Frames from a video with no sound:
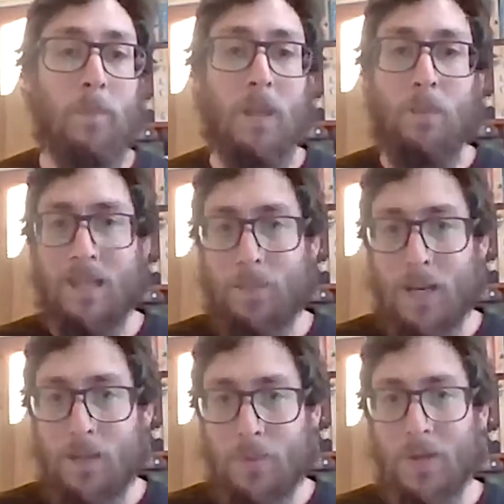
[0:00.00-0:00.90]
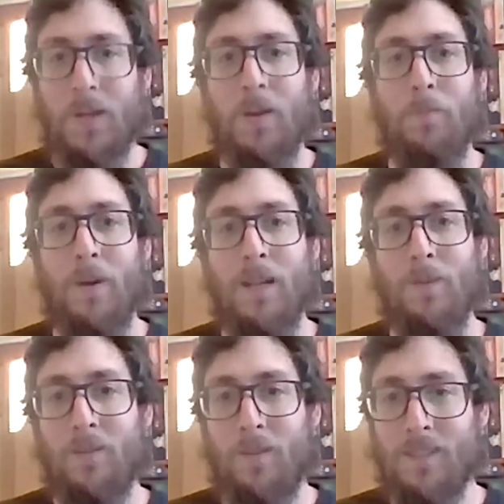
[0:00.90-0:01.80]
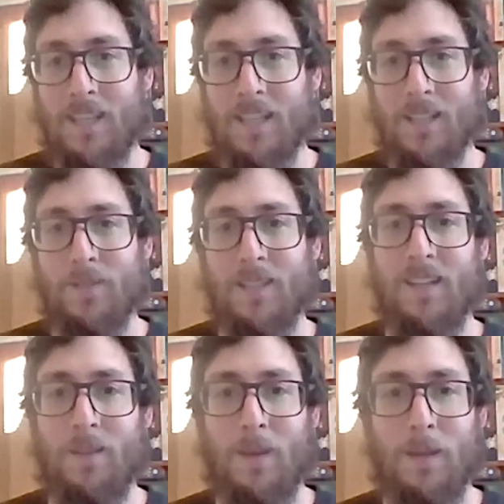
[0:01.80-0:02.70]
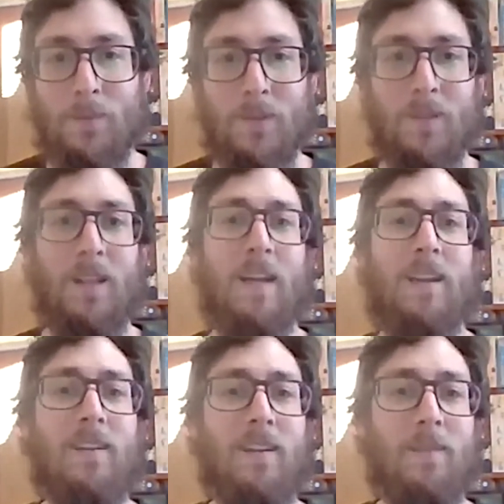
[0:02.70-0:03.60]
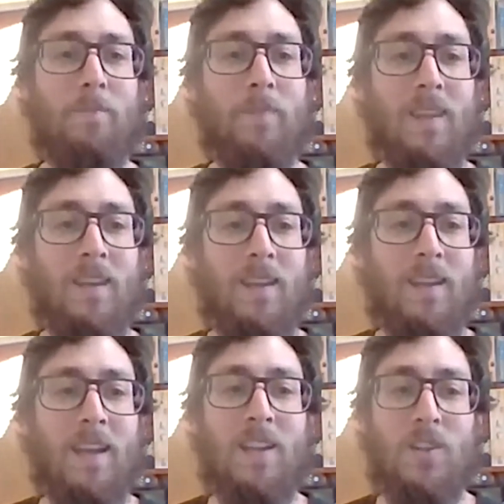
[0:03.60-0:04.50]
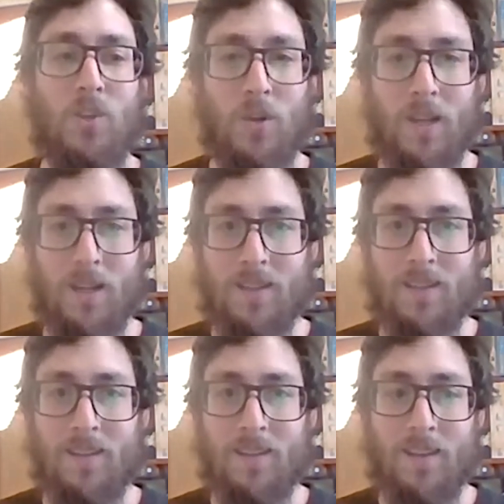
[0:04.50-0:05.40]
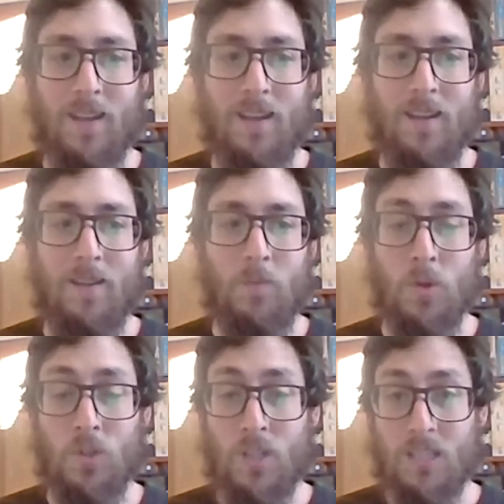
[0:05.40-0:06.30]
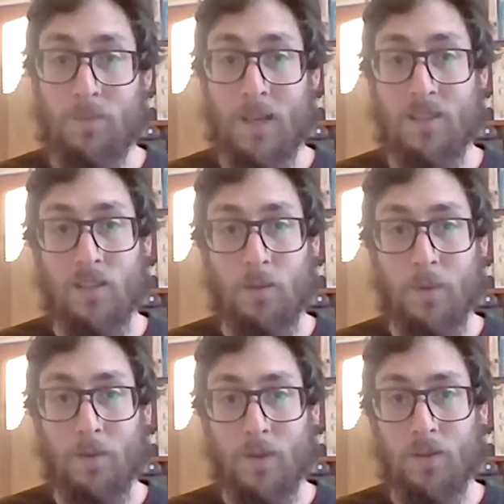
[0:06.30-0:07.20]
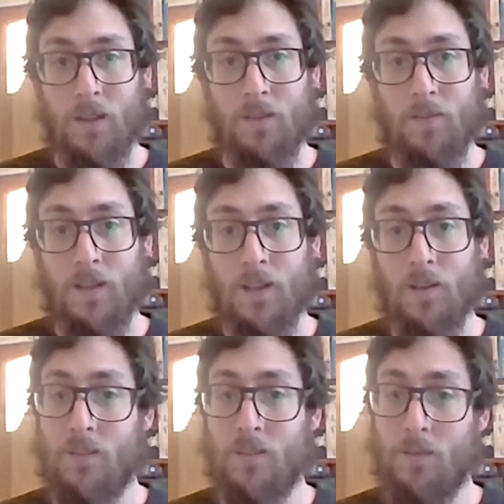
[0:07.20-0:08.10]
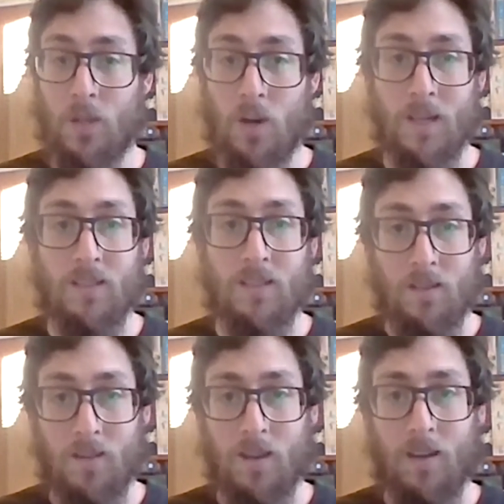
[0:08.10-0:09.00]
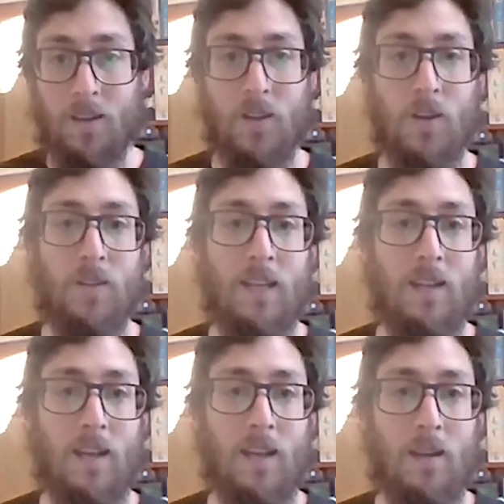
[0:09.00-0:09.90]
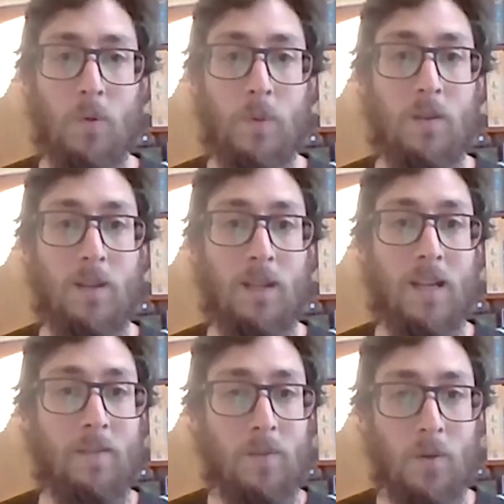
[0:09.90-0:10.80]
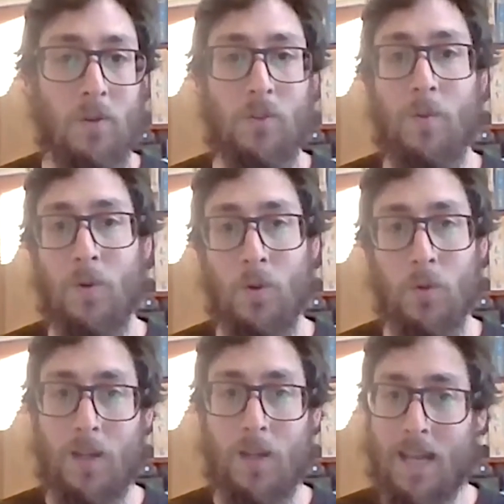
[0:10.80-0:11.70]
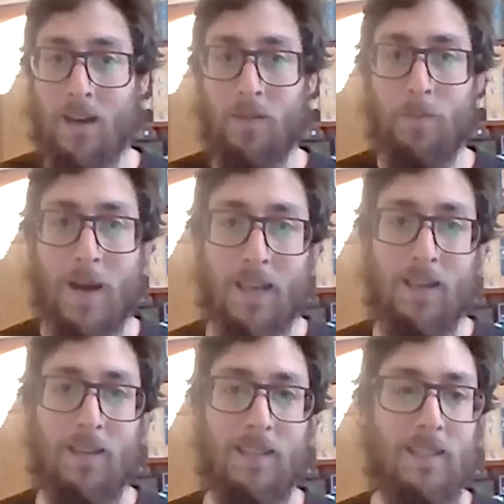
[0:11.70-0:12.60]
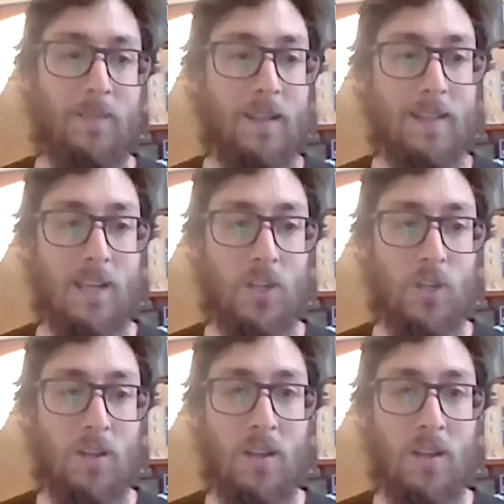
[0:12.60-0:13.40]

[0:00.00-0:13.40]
Please buy the book for yourselves and other people, and enjoy it. Watch this space, because I'll be uploading videos of some of the comics and other content, and we'll be doing a live launch when we're all allowed back into civilization.